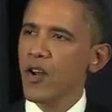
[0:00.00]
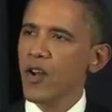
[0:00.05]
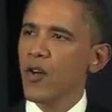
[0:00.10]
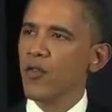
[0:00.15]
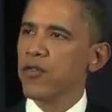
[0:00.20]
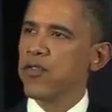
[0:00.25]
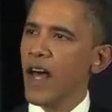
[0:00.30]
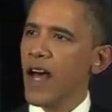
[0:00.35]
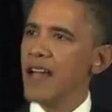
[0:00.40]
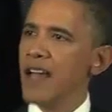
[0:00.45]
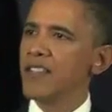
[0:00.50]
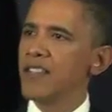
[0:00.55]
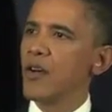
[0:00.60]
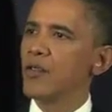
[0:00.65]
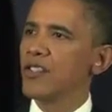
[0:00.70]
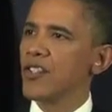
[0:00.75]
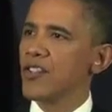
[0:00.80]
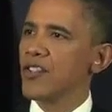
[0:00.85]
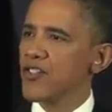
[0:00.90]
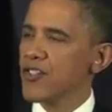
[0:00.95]
a no-fly
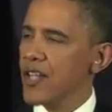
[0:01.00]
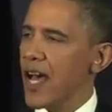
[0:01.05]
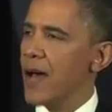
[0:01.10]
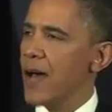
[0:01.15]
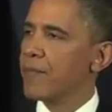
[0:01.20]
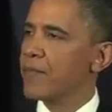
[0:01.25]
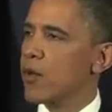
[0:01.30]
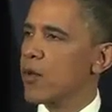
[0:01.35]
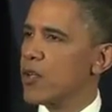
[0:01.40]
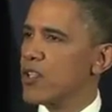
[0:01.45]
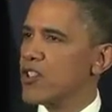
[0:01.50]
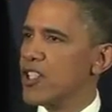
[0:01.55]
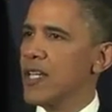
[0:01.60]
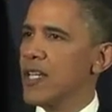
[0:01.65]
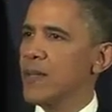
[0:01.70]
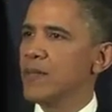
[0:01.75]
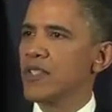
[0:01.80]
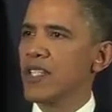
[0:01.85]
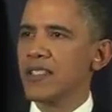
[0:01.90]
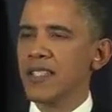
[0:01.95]
zone to stop the
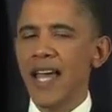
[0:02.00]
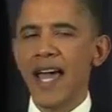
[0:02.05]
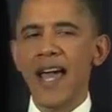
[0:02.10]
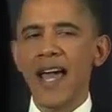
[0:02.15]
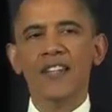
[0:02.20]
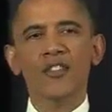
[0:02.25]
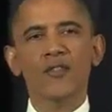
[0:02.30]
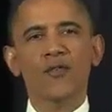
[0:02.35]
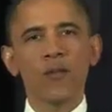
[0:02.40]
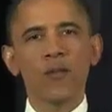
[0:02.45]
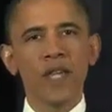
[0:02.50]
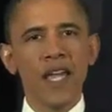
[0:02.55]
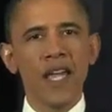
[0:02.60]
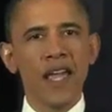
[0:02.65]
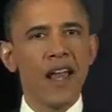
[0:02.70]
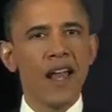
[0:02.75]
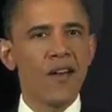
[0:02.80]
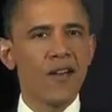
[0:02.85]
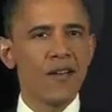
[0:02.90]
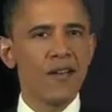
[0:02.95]
regime's attacks from the
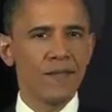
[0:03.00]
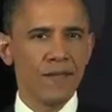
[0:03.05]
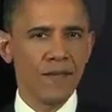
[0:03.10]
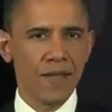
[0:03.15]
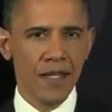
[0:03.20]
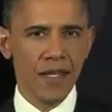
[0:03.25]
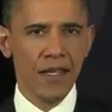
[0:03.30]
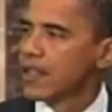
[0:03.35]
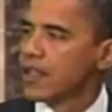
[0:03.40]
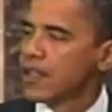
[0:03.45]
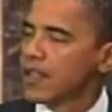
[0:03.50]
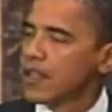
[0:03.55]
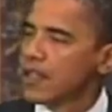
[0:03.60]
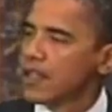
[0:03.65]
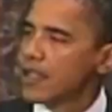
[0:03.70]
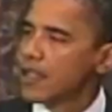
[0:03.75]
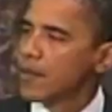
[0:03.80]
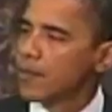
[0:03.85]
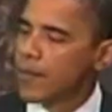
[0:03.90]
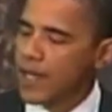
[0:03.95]
air.
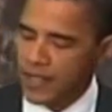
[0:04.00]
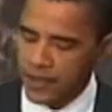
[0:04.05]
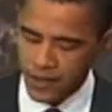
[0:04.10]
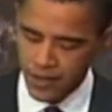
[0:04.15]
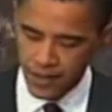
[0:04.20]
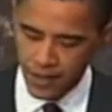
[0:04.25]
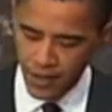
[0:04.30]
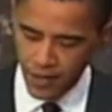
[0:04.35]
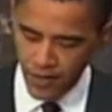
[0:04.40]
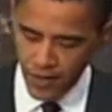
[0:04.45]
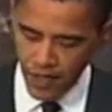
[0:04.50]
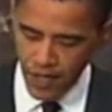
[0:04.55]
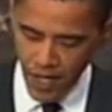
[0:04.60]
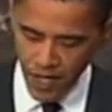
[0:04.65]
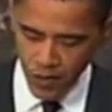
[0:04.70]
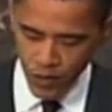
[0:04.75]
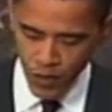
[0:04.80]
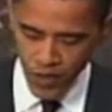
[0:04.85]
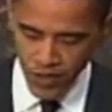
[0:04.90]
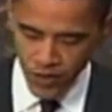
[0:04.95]
In the midst of a
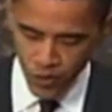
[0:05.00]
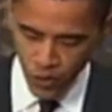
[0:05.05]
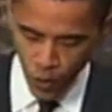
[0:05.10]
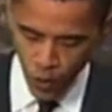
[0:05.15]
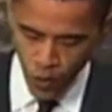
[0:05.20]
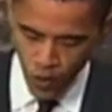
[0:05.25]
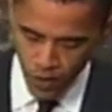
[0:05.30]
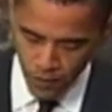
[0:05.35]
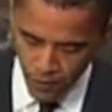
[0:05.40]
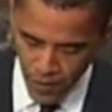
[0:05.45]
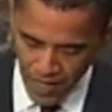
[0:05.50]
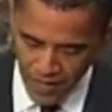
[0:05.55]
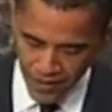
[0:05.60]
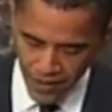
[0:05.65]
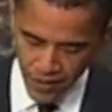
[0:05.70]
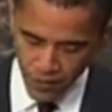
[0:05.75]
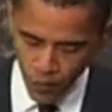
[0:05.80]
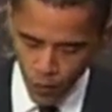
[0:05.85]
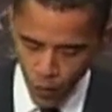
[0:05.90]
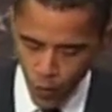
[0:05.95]
country torn by
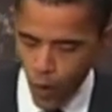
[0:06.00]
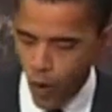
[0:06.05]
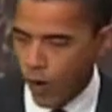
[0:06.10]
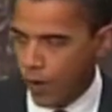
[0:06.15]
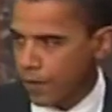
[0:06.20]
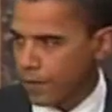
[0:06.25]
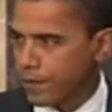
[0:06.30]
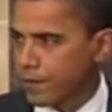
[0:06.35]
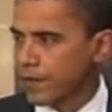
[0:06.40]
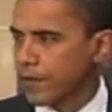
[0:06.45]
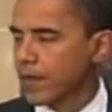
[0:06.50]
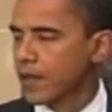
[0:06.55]
civil war.